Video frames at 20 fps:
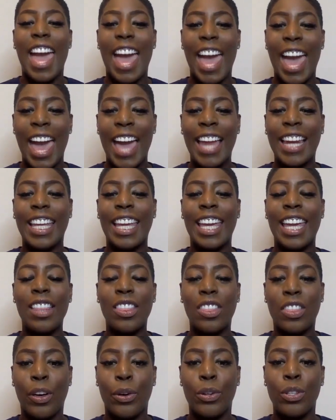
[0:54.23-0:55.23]
At
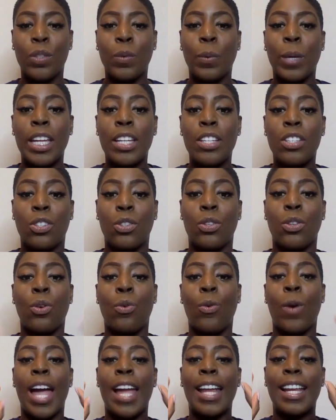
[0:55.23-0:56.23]
Ethos, we do the
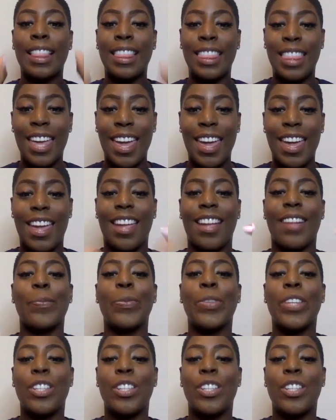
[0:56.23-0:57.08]
right thing.